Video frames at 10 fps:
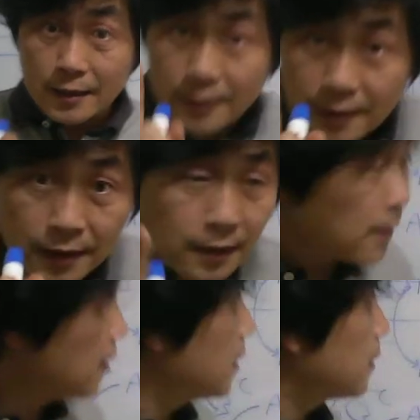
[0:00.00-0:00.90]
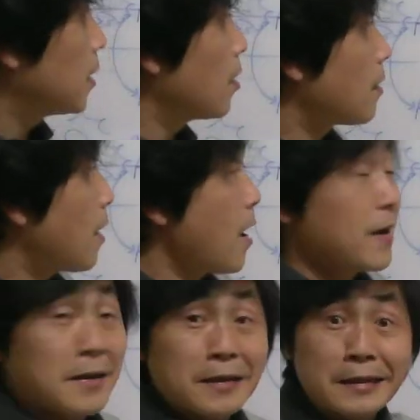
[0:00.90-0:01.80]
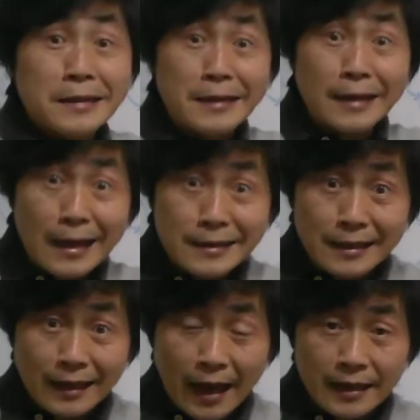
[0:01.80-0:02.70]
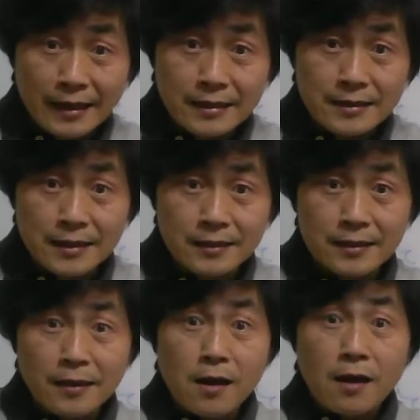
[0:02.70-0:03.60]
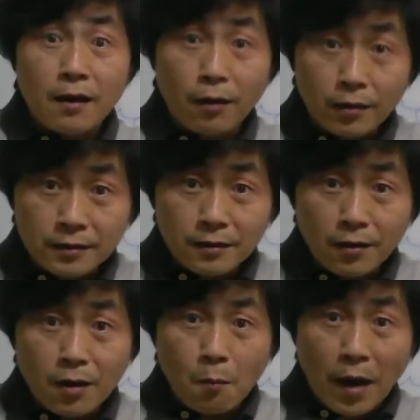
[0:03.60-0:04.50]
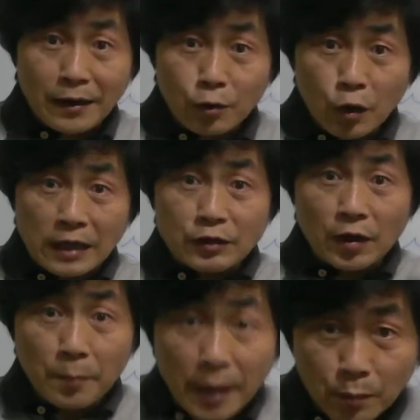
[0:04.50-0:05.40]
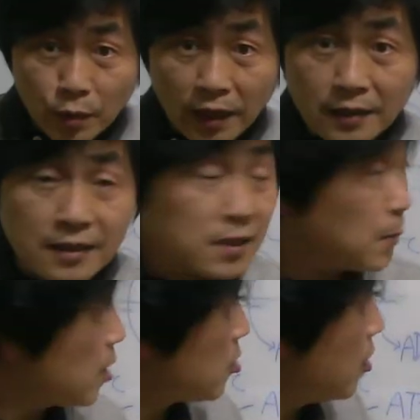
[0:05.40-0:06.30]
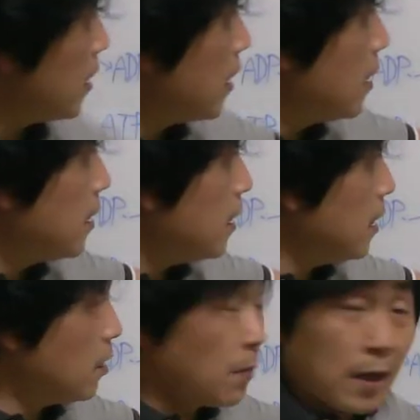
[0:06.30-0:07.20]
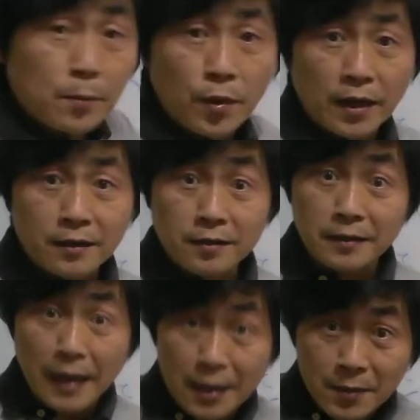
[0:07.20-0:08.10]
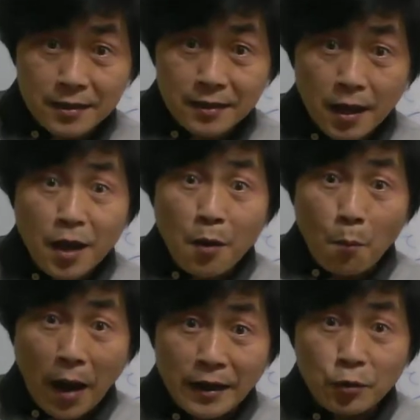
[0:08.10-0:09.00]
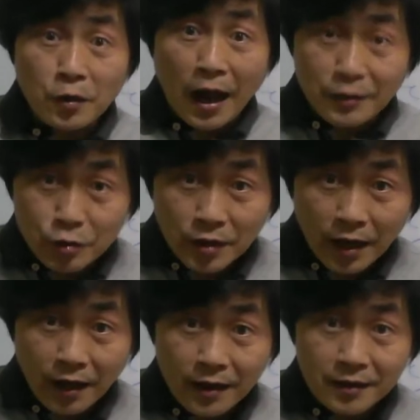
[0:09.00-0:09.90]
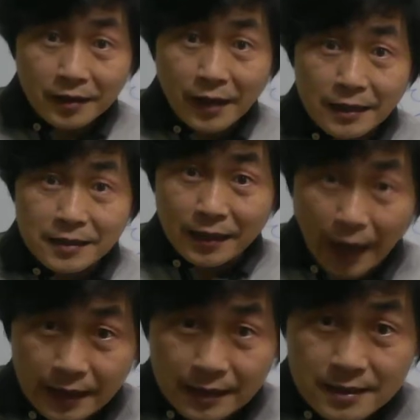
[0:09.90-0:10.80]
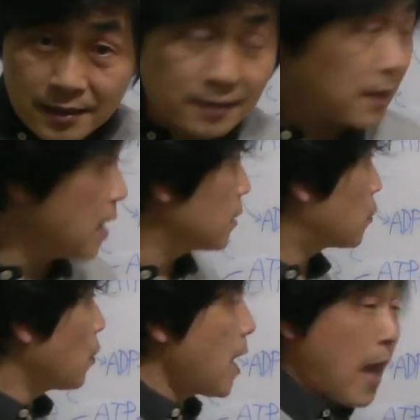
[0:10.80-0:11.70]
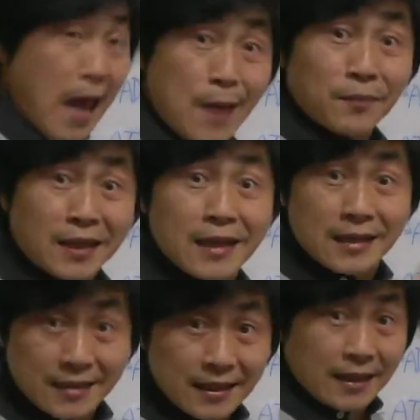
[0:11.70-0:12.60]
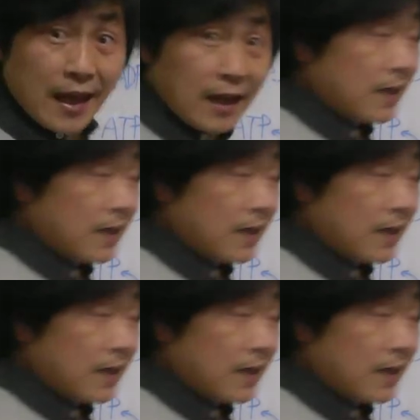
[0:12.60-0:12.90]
See, there are creatine kinases on the mitochondrial membrane, especially inner membrane. The name is mitochondria creatine kinases. So MTCK,